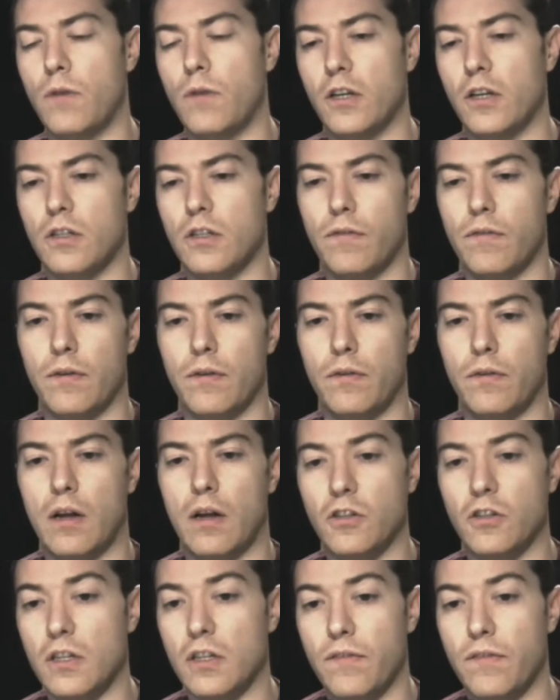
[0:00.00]
of a larger
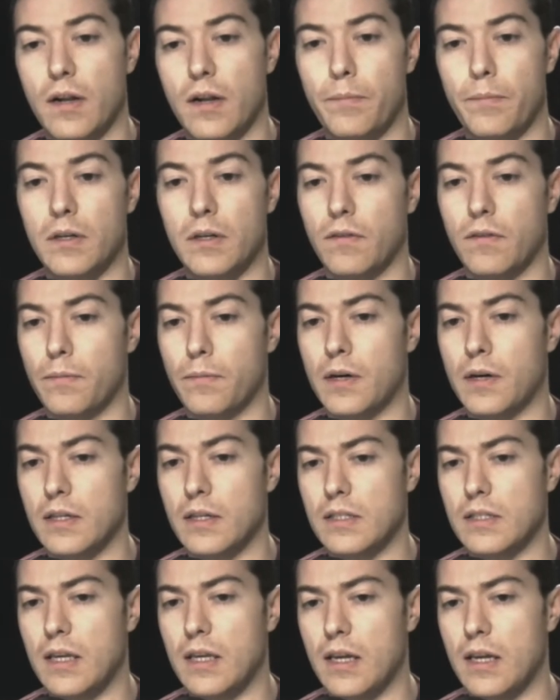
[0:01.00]
development of the past
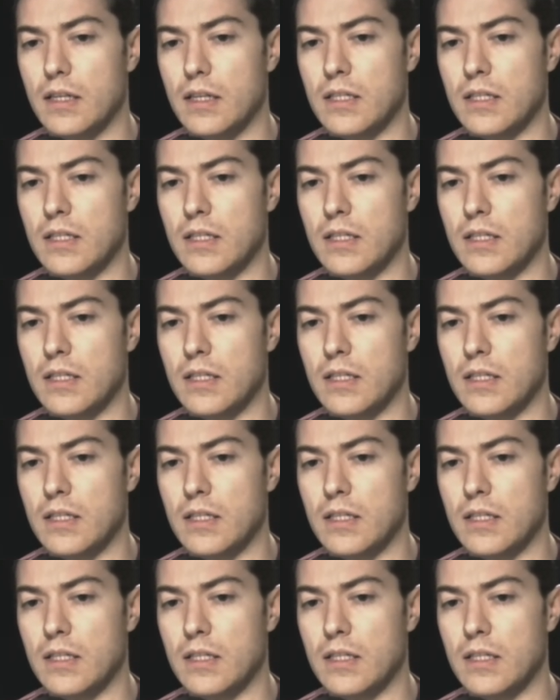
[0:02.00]
years.